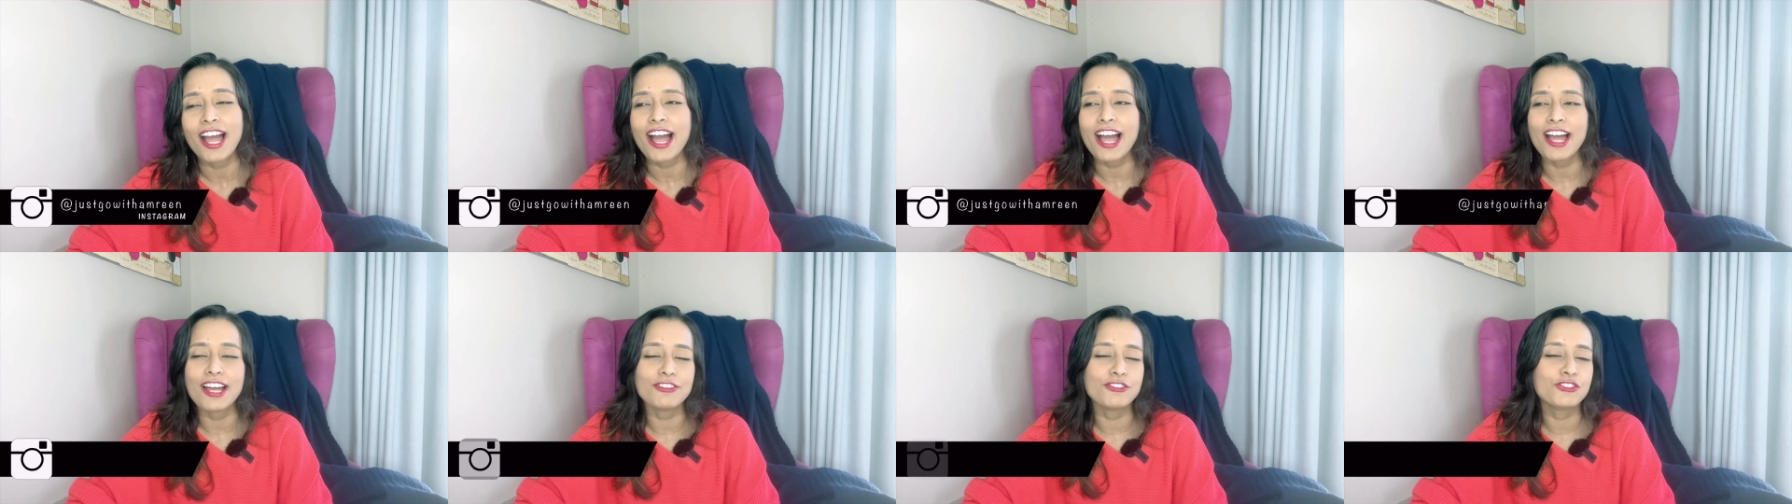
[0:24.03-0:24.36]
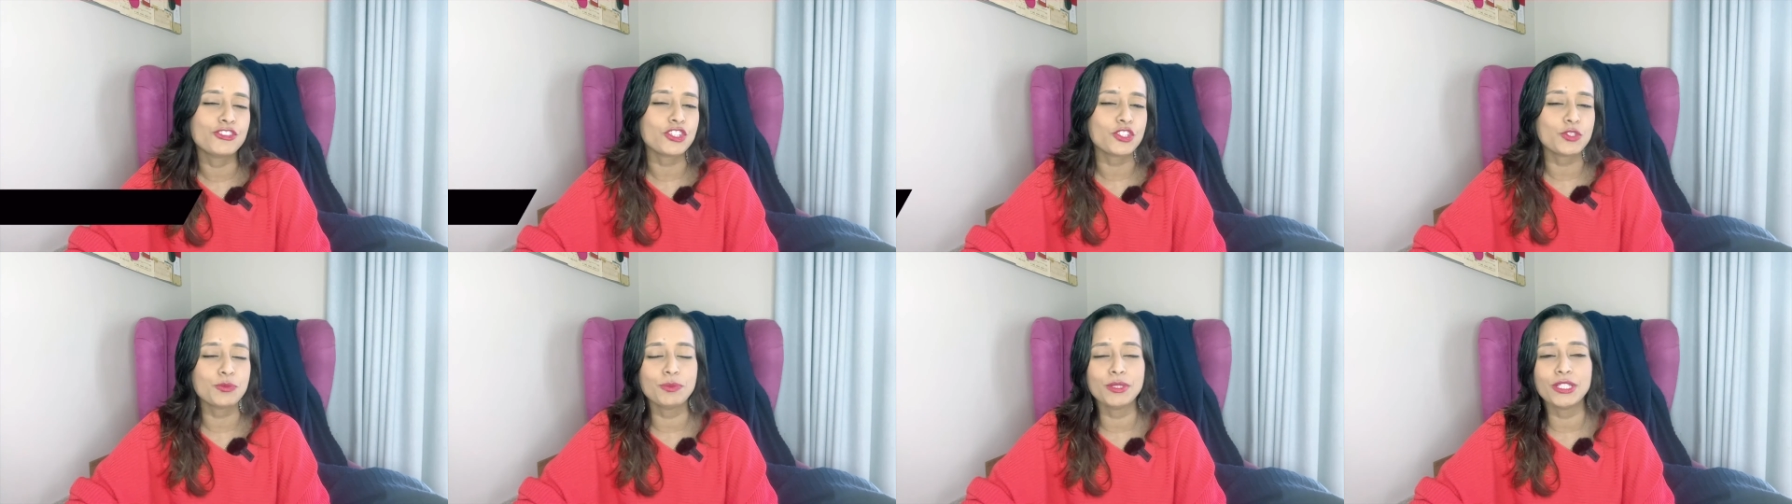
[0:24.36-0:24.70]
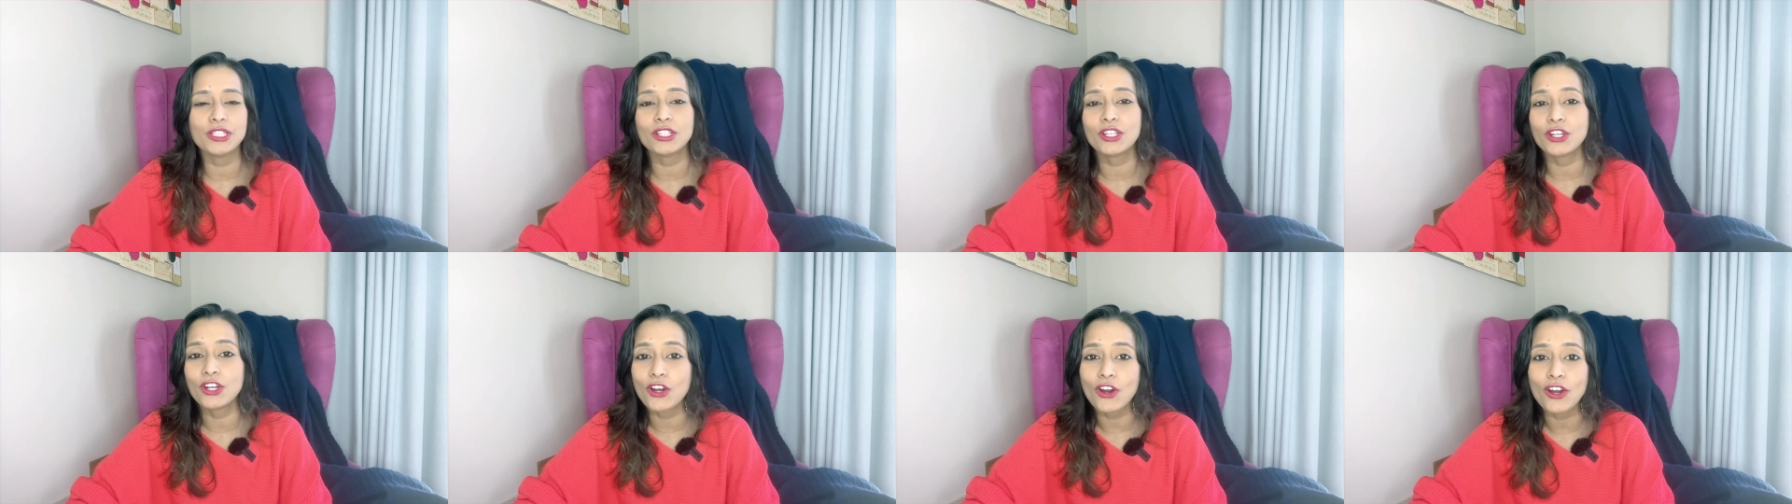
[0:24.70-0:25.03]
I've just
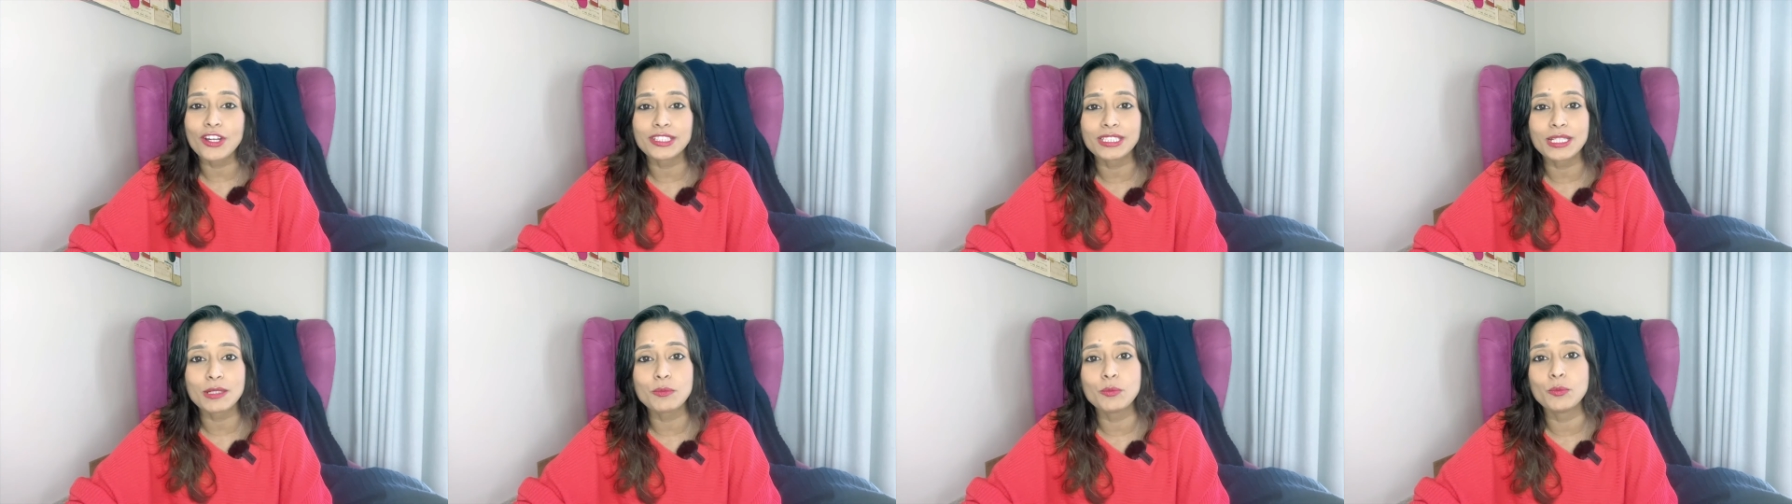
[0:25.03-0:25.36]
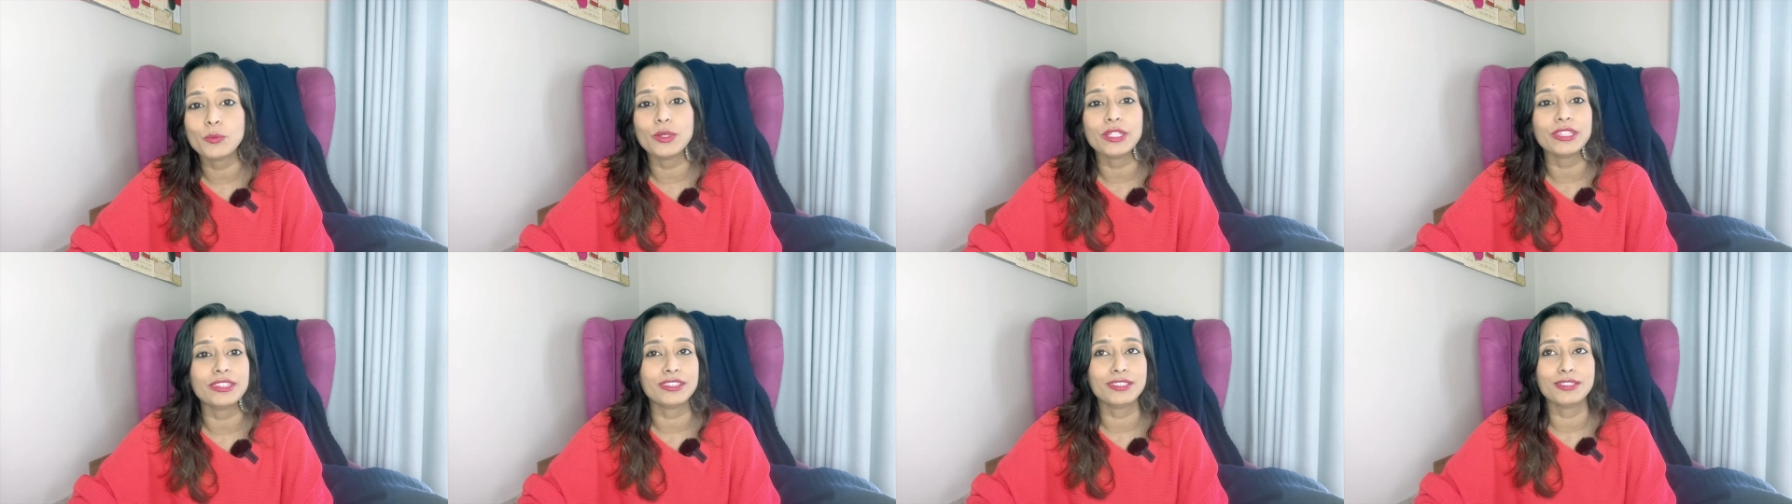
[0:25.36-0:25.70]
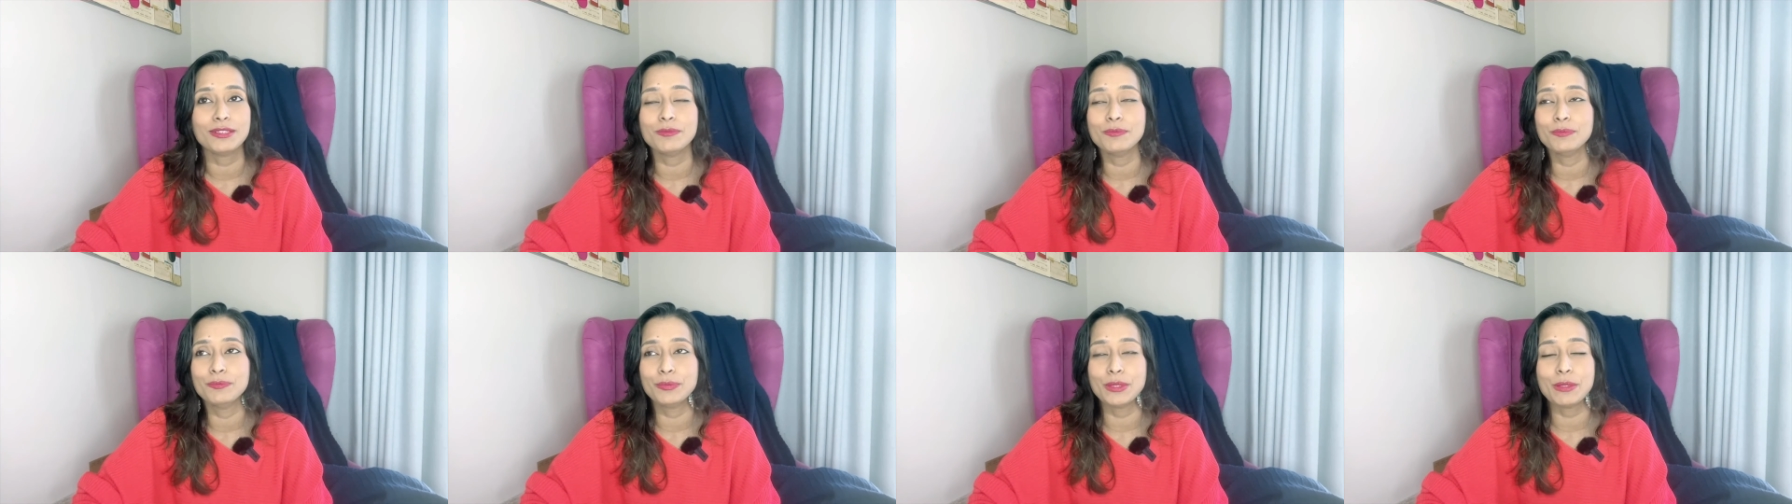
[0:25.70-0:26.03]
been caught up with
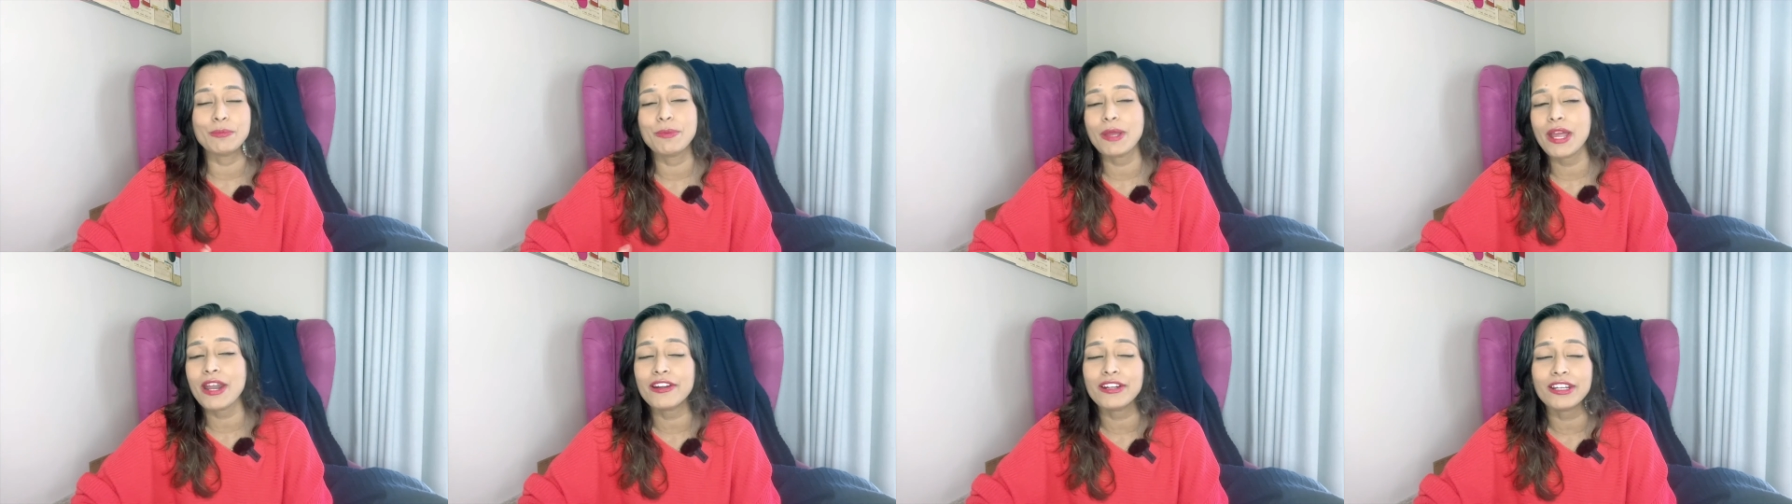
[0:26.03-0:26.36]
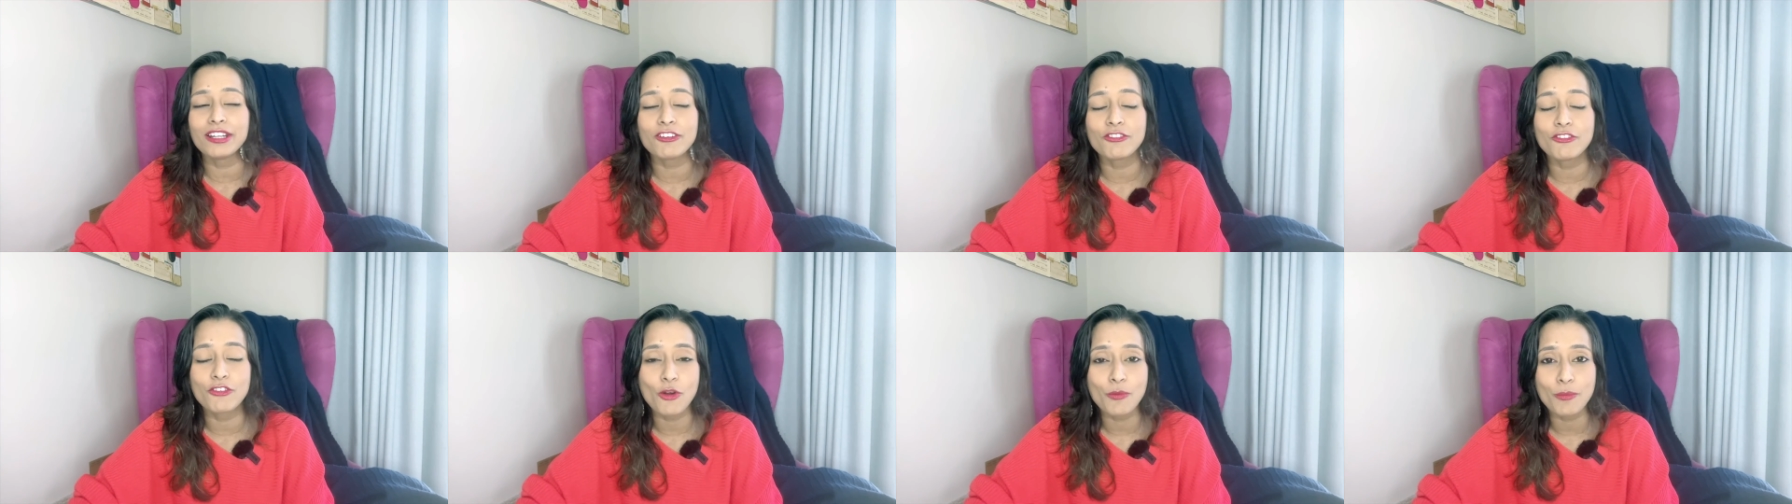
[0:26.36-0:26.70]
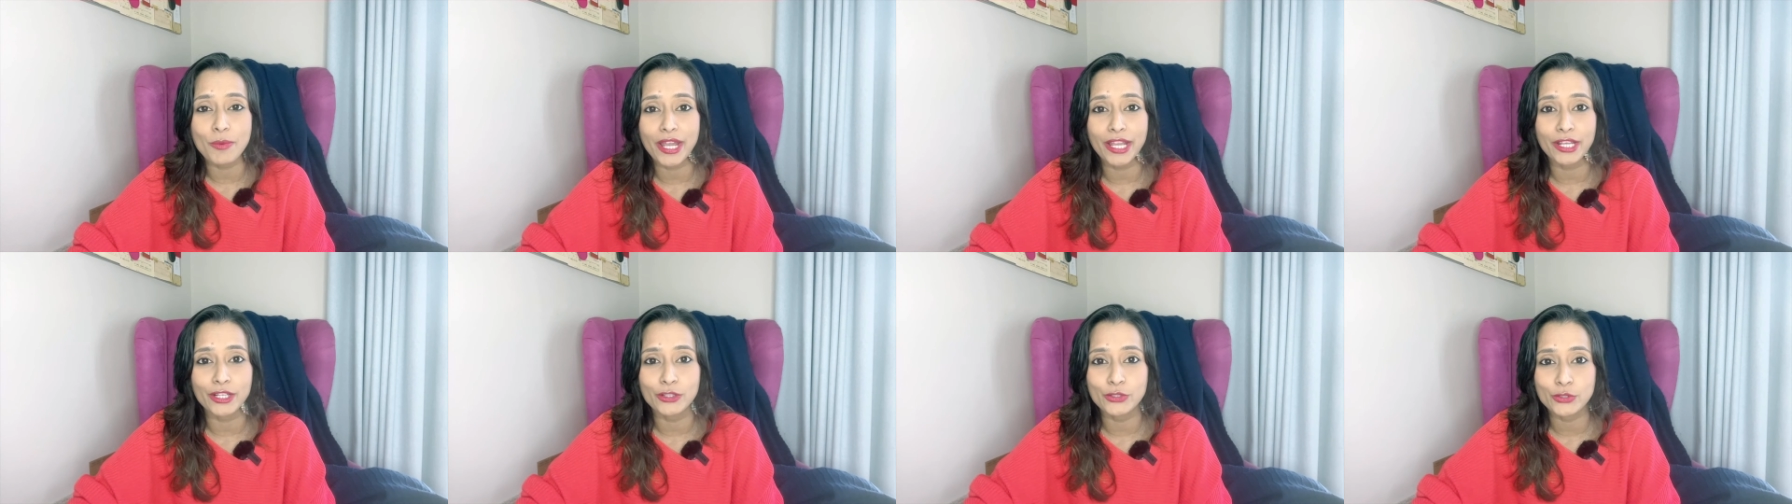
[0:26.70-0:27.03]
preparing for
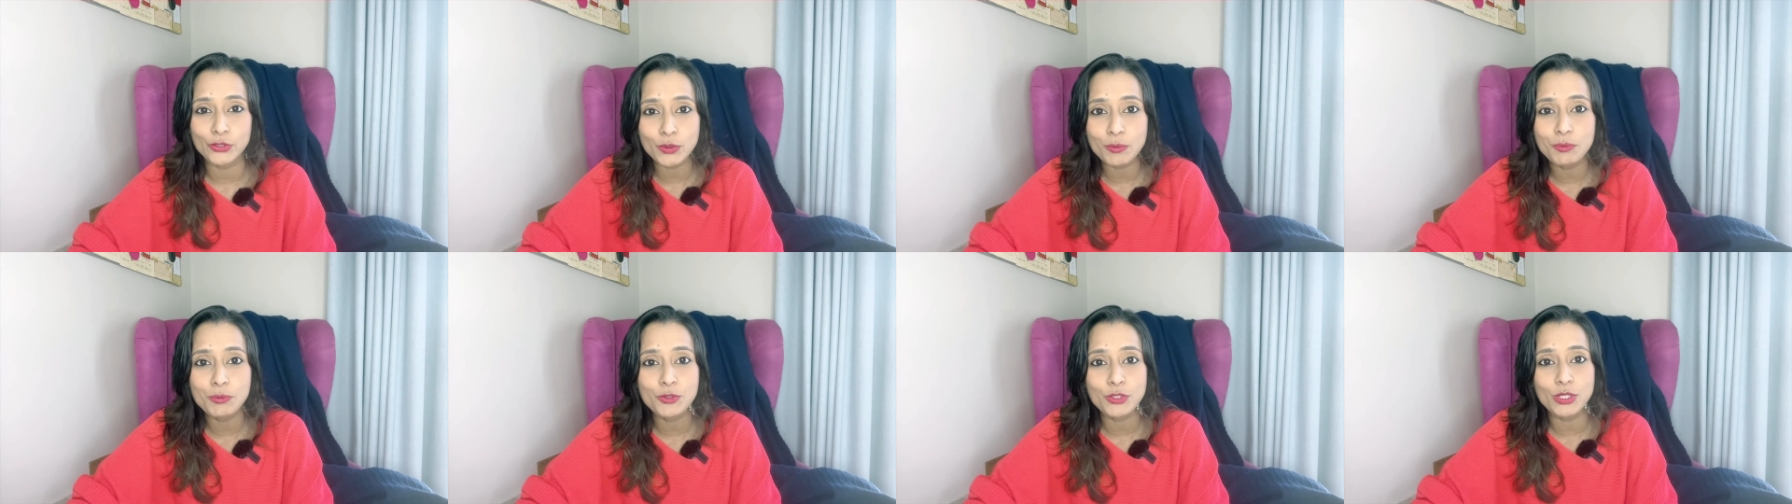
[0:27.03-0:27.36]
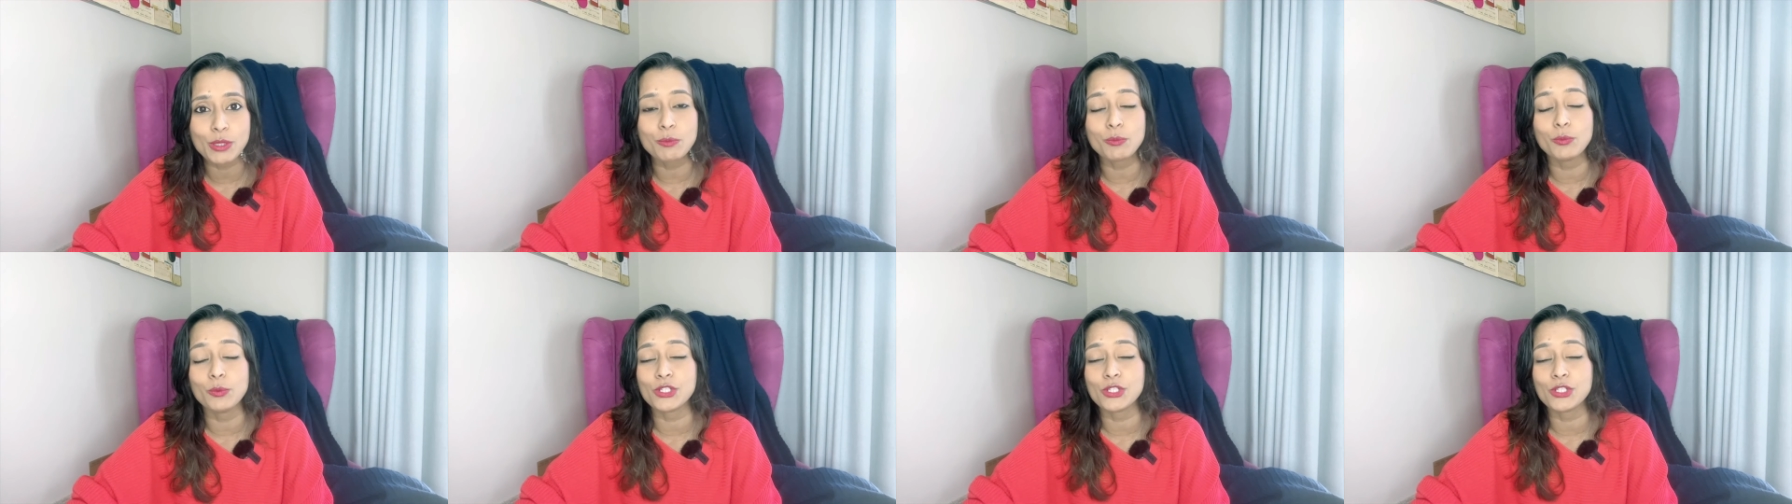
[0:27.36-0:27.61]
my group trip,